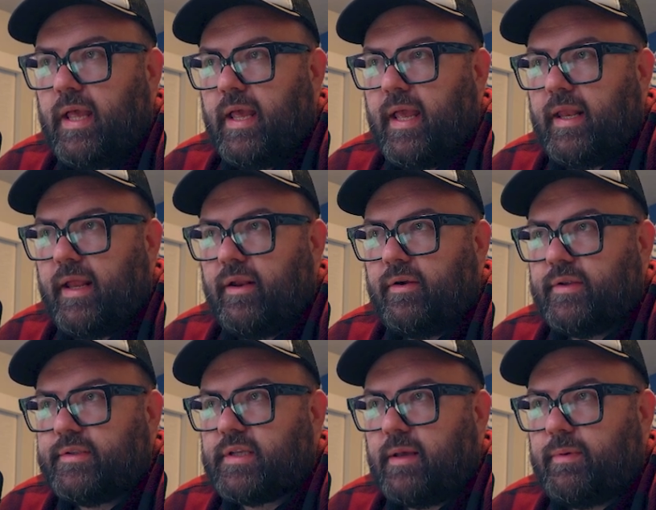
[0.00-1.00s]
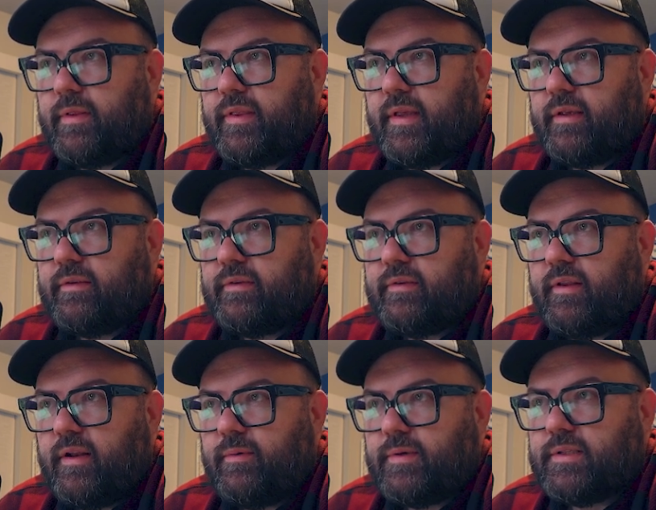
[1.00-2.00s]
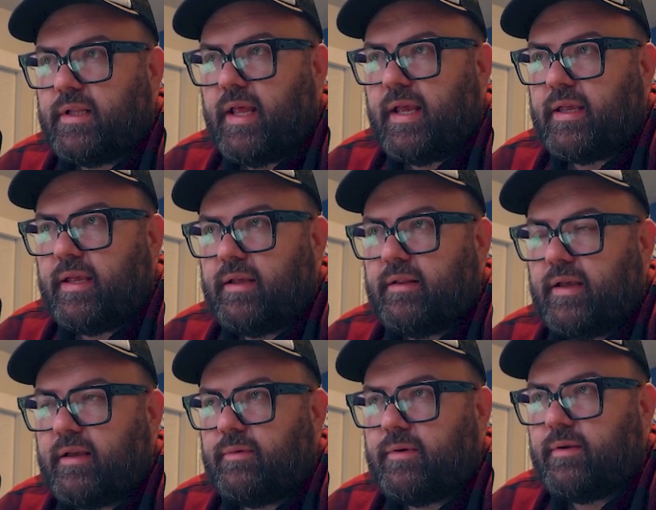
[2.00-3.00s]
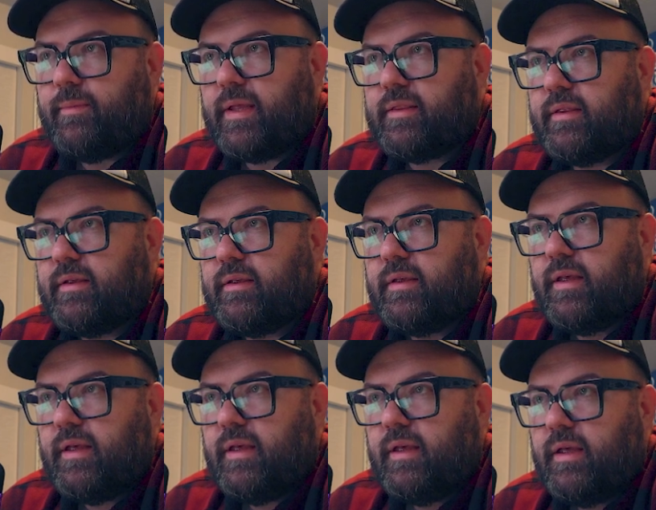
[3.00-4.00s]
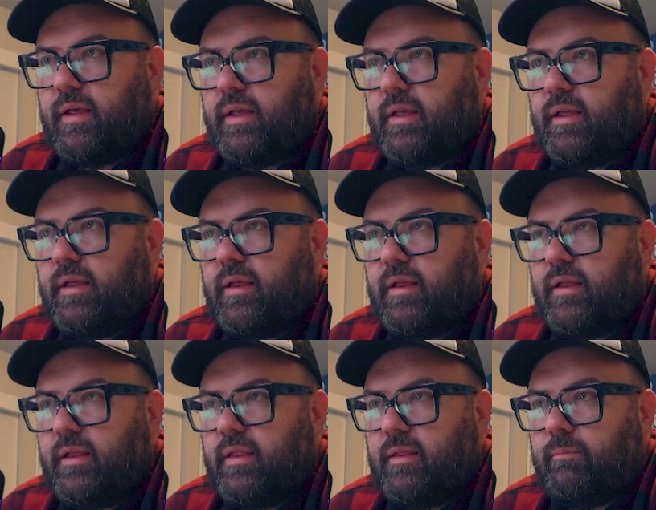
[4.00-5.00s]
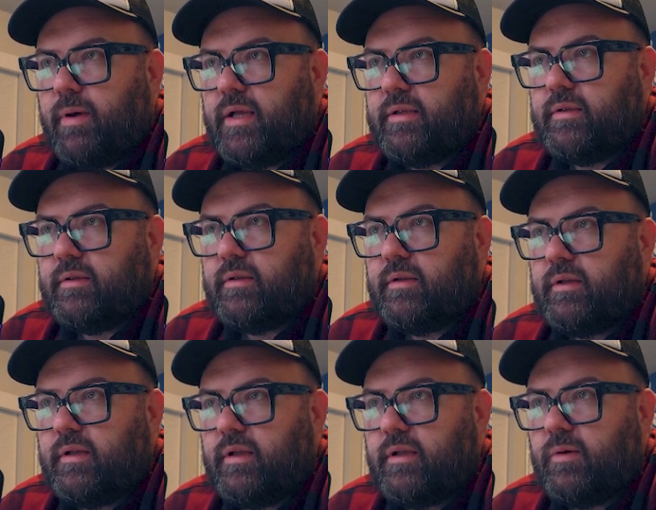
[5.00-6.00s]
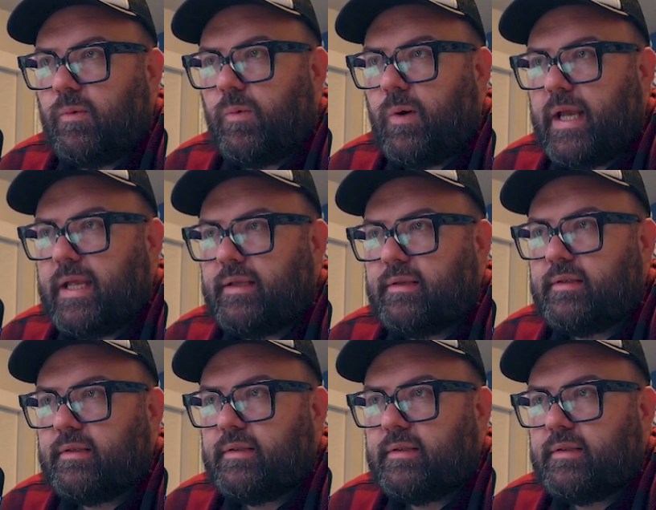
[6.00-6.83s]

And I noticed a couple things that I wasn't liking, like I wanted to make the button white,